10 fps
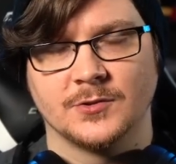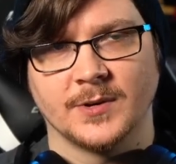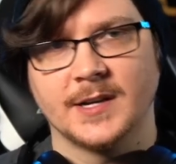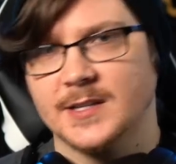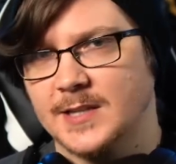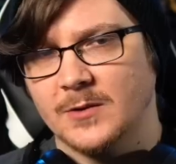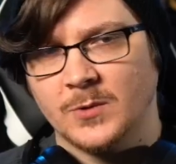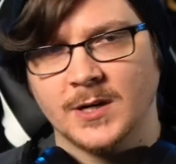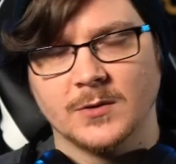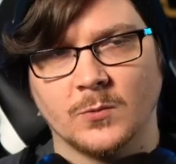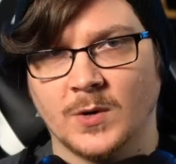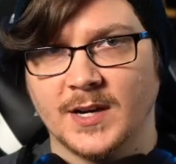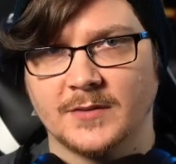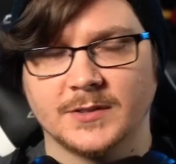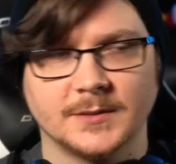drink as they want,
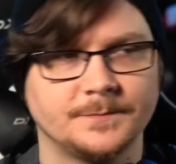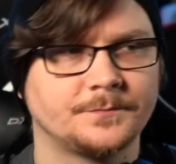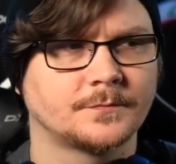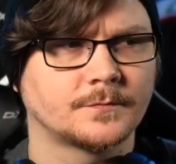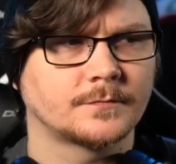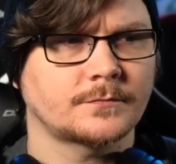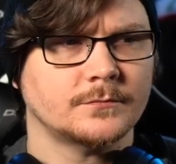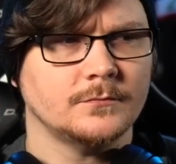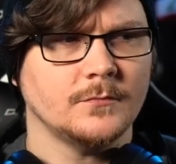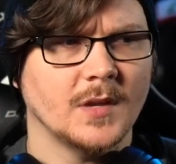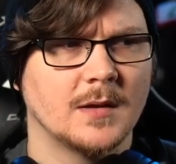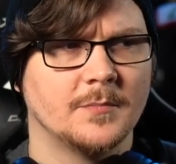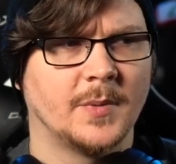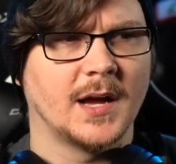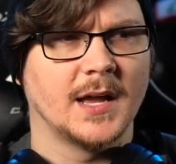whatever.
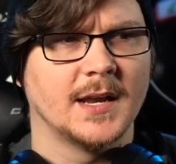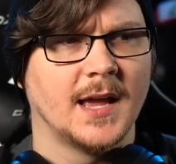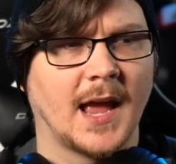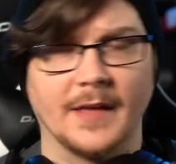But,